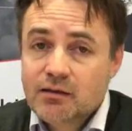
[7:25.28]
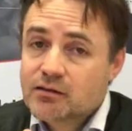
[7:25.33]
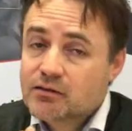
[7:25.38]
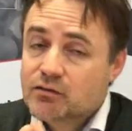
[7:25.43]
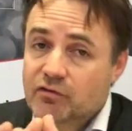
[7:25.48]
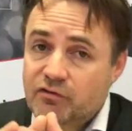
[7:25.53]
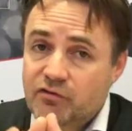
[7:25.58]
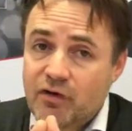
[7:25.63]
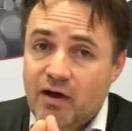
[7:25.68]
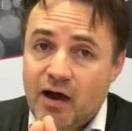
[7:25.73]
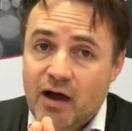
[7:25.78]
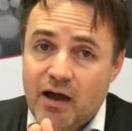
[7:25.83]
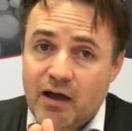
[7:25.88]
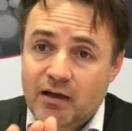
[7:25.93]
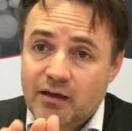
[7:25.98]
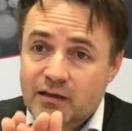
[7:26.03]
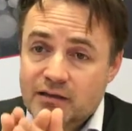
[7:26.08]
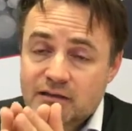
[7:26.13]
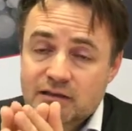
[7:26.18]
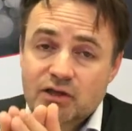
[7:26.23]
the
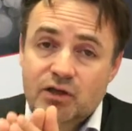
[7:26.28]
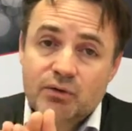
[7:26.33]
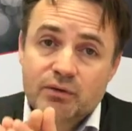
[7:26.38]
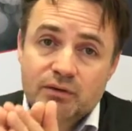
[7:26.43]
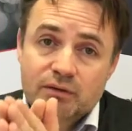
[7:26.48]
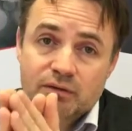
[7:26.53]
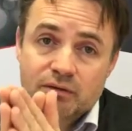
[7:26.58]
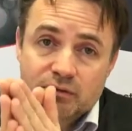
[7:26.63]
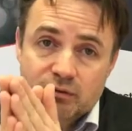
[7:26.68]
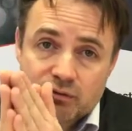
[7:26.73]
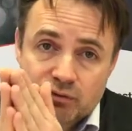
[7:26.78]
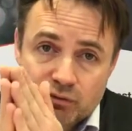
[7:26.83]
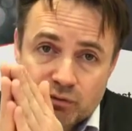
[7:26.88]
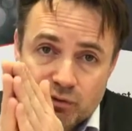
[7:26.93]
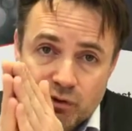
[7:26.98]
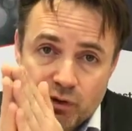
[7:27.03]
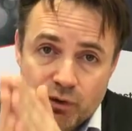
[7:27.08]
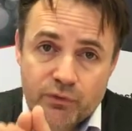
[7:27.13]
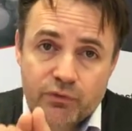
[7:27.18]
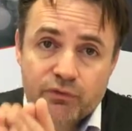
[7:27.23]
file is going to
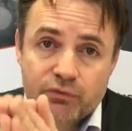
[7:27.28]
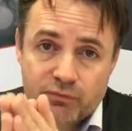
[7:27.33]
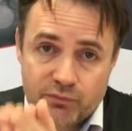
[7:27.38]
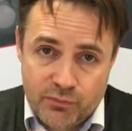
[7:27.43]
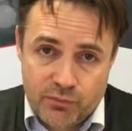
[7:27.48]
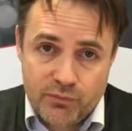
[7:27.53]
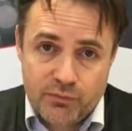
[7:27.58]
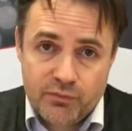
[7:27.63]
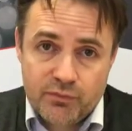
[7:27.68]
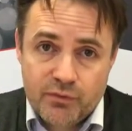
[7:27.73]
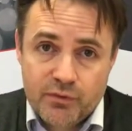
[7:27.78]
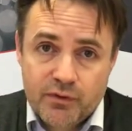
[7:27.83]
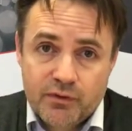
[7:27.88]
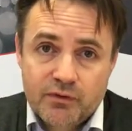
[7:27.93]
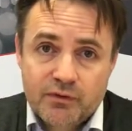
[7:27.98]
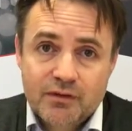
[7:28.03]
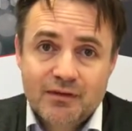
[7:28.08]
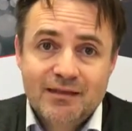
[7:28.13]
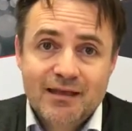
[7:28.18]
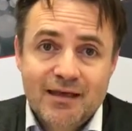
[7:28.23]
go through
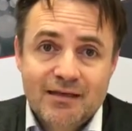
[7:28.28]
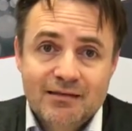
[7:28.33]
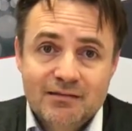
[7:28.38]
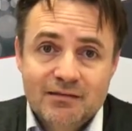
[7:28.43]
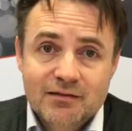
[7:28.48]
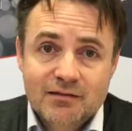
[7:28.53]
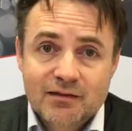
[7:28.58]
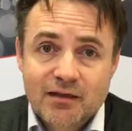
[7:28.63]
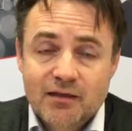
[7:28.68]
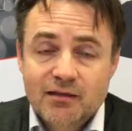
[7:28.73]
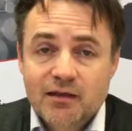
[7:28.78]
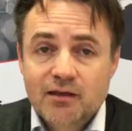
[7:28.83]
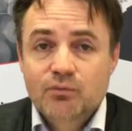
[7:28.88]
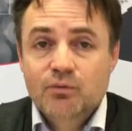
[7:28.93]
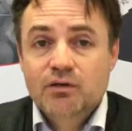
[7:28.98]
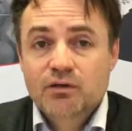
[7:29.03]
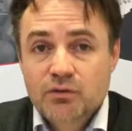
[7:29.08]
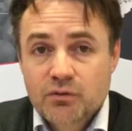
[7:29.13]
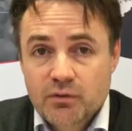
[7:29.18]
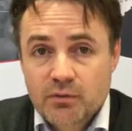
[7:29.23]
the dentine, and then
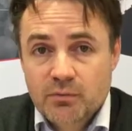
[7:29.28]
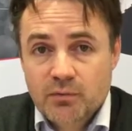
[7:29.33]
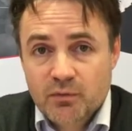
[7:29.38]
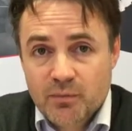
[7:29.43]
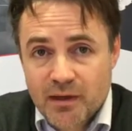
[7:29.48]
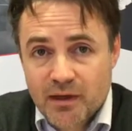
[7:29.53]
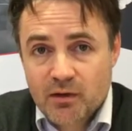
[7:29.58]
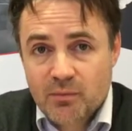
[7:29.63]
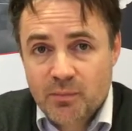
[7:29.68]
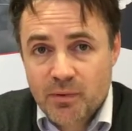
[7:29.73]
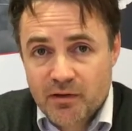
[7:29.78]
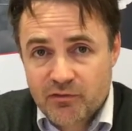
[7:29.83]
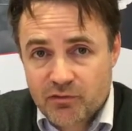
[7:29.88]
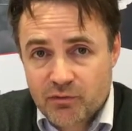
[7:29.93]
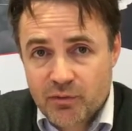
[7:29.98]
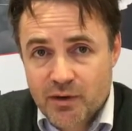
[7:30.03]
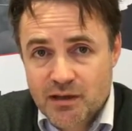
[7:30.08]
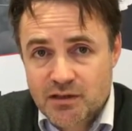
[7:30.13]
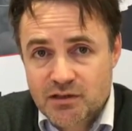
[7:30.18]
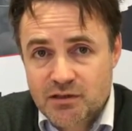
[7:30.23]
we make a
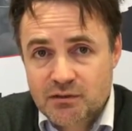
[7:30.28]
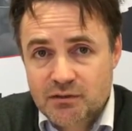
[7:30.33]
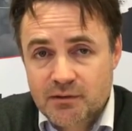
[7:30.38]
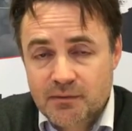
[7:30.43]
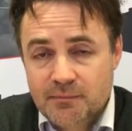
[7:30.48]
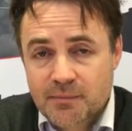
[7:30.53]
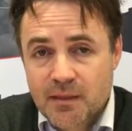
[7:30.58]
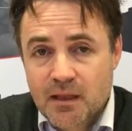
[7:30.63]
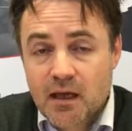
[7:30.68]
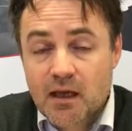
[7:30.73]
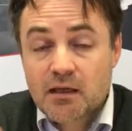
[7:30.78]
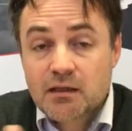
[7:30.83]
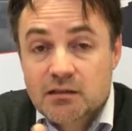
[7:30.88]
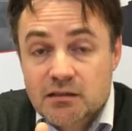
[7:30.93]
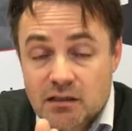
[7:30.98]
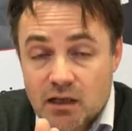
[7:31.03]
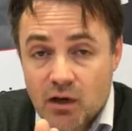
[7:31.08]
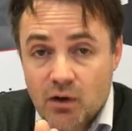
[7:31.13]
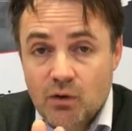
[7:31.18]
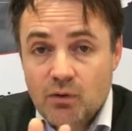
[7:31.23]
perforation.
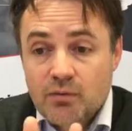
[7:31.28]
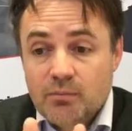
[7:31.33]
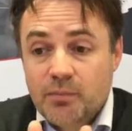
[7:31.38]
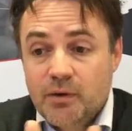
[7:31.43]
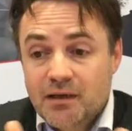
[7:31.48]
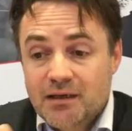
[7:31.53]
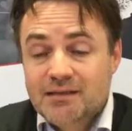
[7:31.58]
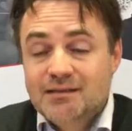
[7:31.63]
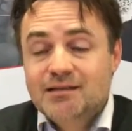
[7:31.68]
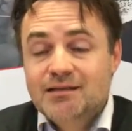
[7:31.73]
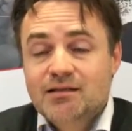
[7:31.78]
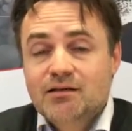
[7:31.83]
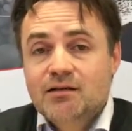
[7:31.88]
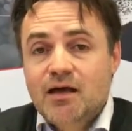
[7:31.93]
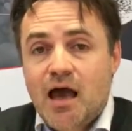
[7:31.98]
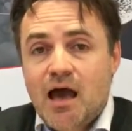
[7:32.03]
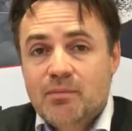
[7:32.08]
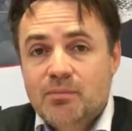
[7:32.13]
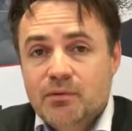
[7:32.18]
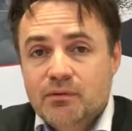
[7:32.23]
So, but it didn't
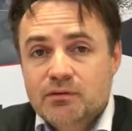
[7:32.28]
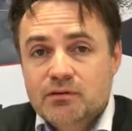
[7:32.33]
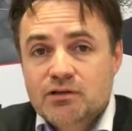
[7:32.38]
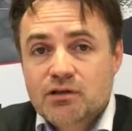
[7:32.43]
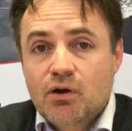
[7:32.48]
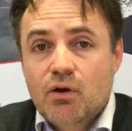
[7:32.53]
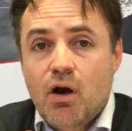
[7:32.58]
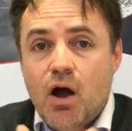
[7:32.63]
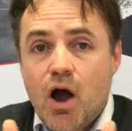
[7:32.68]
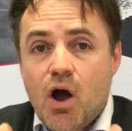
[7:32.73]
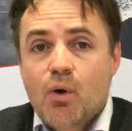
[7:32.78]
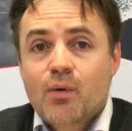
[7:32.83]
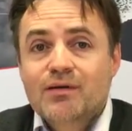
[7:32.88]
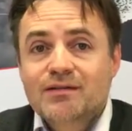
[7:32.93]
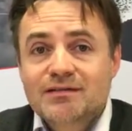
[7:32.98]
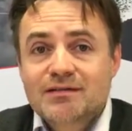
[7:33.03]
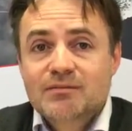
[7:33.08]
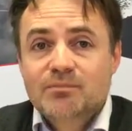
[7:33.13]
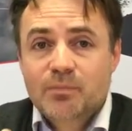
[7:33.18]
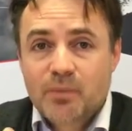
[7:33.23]
happen. So how
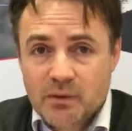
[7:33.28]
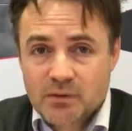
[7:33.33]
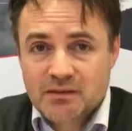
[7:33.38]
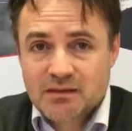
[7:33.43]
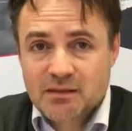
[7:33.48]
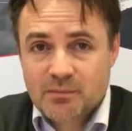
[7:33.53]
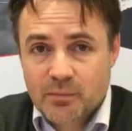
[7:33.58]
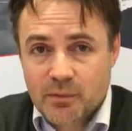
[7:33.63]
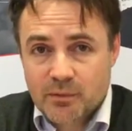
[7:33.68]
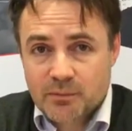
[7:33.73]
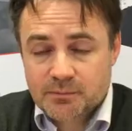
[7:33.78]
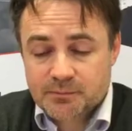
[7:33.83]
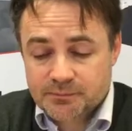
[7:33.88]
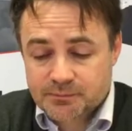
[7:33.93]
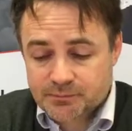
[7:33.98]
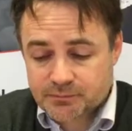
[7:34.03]
is it possible?